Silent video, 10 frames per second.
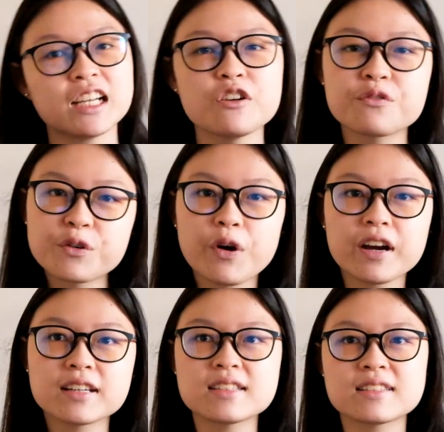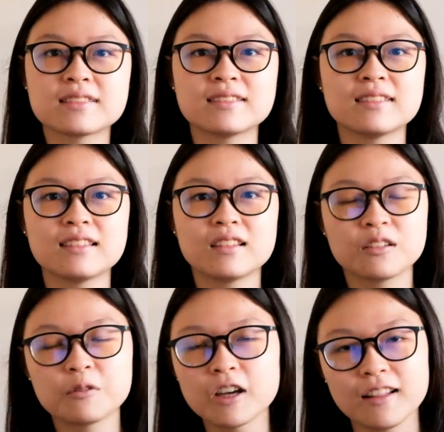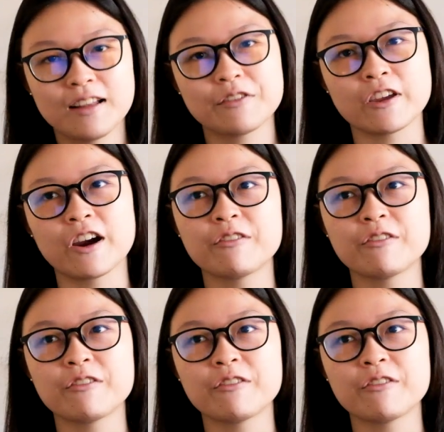And of course, we all love yarn.